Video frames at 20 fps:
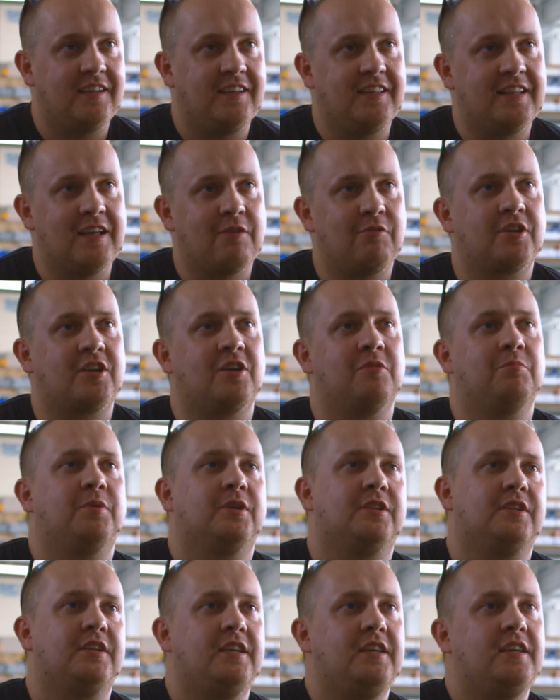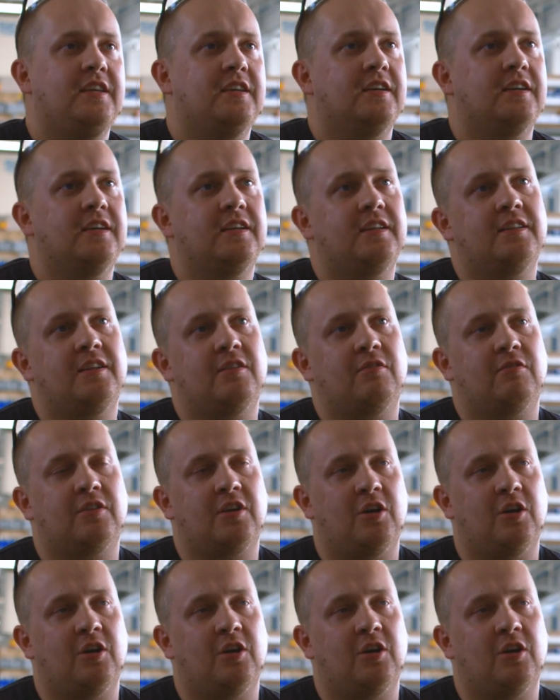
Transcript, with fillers: In our company, the